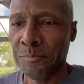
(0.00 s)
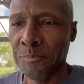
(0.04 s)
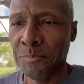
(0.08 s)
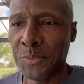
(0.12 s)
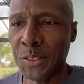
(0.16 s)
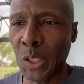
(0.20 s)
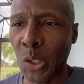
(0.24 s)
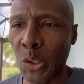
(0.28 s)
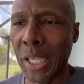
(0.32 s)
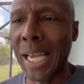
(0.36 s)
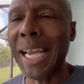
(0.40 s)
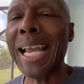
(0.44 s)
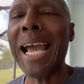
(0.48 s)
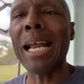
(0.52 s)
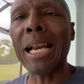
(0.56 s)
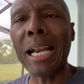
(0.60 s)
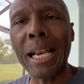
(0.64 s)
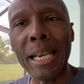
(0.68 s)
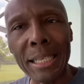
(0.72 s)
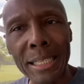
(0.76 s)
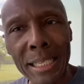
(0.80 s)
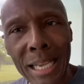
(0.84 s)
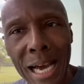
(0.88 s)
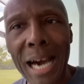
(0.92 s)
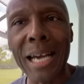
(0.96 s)
So they had a
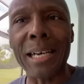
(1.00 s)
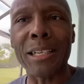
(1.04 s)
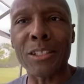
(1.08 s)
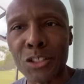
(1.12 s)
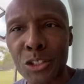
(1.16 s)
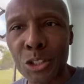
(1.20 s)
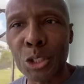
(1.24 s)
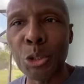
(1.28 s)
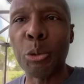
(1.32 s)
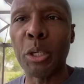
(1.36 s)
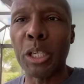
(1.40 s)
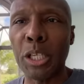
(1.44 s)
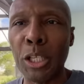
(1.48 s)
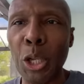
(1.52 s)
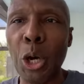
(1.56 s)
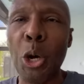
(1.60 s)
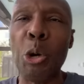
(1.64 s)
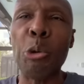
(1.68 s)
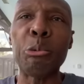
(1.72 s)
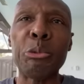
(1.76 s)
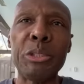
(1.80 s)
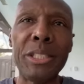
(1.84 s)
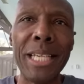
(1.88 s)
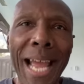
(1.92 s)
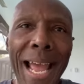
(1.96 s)
lot of student
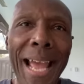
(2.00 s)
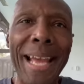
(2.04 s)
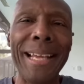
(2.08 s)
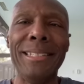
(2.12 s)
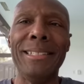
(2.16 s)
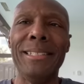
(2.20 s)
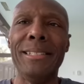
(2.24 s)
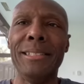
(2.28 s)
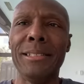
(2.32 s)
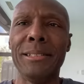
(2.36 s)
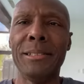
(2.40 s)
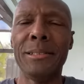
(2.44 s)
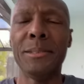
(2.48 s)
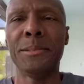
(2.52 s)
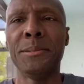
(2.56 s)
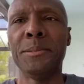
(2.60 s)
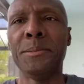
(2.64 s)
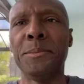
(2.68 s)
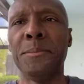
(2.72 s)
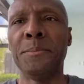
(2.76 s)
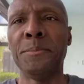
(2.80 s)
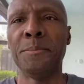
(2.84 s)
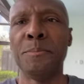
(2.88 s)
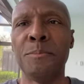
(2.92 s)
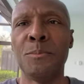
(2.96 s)
loan debt.
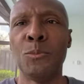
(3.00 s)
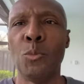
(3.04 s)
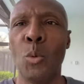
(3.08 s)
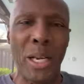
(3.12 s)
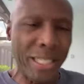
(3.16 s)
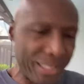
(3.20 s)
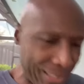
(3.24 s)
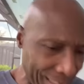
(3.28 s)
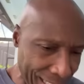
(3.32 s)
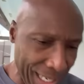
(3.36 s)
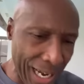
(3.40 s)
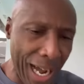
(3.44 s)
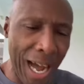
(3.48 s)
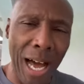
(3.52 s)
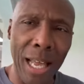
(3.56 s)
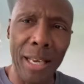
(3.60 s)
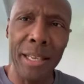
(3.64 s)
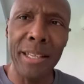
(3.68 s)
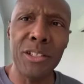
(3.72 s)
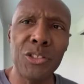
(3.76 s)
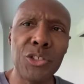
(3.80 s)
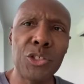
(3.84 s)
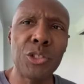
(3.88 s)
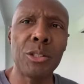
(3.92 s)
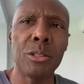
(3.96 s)
Went to
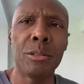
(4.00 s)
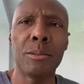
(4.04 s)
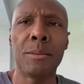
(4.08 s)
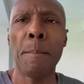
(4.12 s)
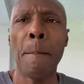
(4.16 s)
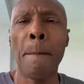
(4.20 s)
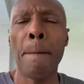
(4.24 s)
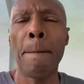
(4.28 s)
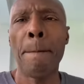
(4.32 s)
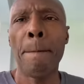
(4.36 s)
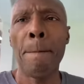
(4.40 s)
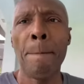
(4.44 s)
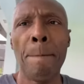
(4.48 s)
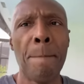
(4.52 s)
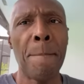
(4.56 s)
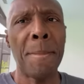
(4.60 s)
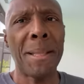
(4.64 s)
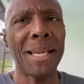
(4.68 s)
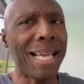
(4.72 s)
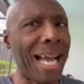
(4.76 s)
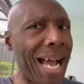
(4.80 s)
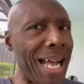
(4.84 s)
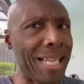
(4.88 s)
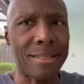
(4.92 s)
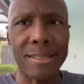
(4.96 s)
college,
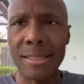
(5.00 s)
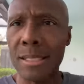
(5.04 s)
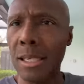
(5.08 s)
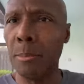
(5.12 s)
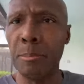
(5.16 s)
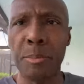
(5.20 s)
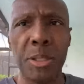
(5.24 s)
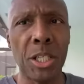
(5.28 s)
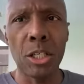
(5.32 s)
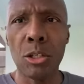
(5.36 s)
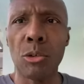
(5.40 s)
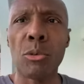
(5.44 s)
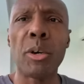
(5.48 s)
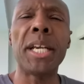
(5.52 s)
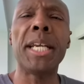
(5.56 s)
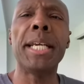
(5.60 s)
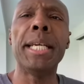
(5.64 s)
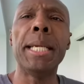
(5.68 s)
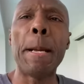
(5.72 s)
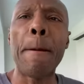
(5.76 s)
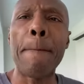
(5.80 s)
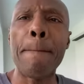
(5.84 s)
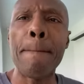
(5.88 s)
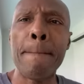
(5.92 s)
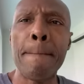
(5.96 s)
got some degree,
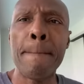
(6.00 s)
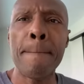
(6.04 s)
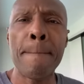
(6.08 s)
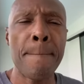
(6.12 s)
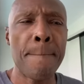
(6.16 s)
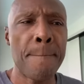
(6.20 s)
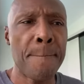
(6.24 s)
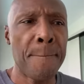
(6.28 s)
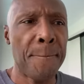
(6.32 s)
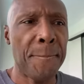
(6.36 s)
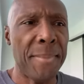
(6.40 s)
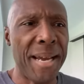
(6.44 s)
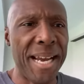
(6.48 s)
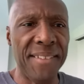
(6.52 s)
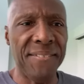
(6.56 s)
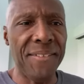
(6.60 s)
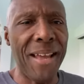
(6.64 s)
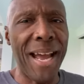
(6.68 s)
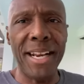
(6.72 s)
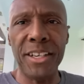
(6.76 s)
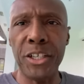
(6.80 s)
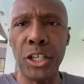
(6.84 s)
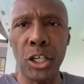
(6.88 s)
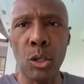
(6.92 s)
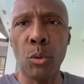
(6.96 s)
and
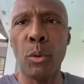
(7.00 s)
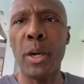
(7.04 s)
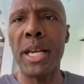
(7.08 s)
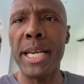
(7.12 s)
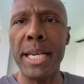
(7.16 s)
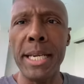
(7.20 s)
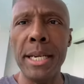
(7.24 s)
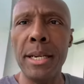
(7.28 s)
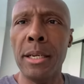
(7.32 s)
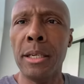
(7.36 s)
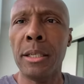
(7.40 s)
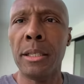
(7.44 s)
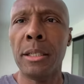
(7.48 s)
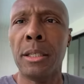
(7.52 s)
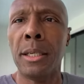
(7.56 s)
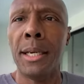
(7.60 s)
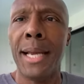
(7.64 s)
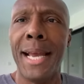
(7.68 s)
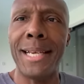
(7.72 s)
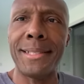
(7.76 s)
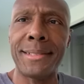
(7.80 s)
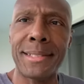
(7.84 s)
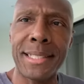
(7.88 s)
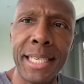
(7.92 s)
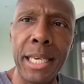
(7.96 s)
that degree
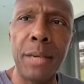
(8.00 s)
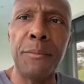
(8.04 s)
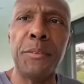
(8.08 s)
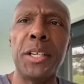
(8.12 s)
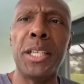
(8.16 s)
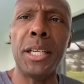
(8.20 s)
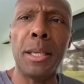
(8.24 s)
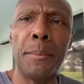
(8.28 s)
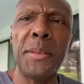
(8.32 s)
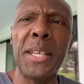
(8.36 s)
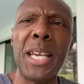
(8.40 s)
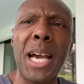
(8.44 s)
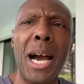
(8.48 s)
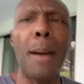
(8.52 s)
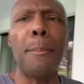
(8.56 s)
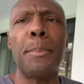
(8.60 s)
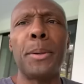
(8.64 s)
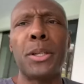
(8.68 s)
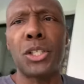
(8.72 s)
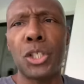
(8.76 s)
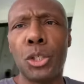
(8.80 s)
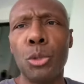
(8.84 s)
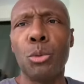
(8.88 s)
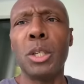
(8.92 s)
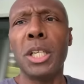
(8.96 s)
has given them the
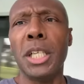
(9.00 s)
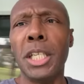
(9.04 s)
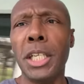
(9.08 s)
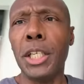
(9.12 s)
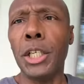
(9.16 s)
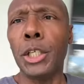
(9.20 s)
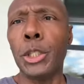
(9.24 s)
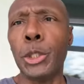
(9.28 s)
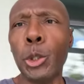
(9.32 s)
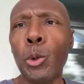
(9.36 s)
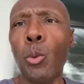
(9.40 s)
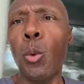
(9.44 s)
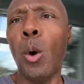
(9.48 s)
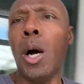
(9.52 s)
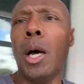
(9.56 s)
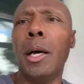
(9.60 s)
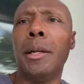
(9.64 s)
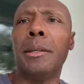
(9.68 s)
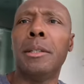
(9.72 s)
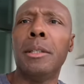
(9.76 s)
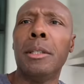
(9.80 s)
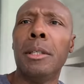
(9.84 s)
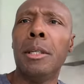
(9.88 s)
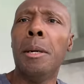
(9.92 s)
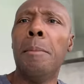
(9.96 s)
opportunity to do what?
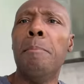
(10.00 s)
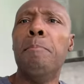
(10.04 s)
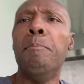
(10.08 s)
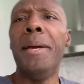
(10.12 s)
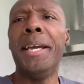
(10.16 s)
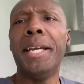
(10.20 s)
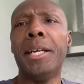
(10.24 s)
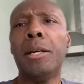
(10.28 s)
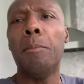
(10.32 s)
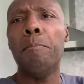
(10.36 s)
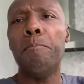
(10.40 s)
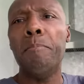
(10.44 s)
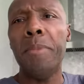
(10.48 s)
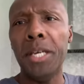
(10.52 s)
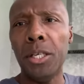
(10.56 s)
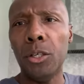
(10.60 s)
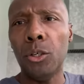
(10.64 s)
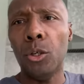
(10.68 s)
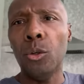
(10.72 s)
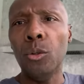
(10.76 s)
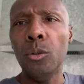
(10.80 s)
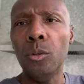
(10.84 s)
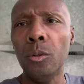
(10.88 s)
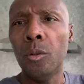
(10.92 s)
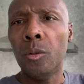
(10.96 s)
Make a
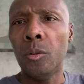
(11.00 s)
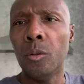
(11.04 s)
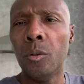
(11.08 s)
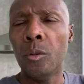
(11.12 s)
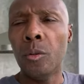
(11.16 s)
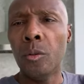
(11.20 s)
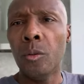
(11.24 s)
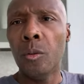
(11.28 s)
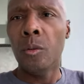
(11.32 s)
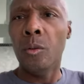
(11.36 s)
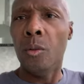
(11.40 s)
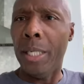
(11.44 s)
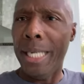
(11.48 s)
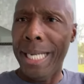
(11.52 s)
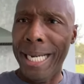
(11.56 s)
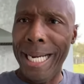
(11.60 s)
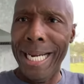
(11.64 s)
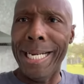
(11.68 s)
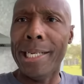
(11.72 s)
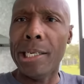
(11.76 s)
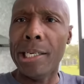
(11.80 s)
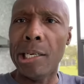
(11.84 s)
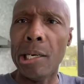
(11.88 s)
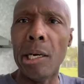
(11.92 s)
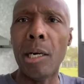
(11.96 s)
middle
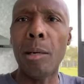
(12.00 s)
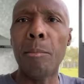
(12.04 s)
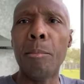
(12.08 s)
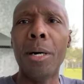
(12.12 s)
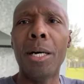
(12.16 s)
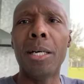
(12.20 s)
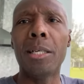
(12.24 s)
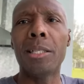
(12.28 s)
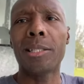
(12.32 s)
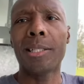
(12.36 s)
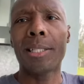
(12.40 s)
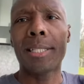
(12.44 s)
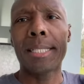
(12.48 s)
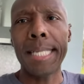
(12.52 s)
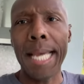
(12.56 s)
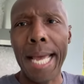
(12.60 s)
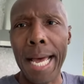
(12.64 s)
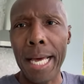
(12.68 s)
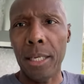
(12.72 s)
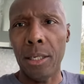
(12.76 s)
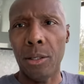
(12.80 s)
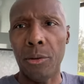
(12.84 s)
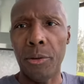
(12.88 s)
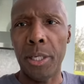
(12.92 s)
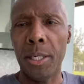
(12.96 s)
income
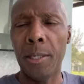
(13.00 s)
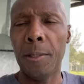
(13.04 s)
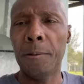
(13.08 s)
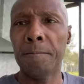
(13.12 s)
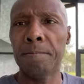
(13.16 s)
salary.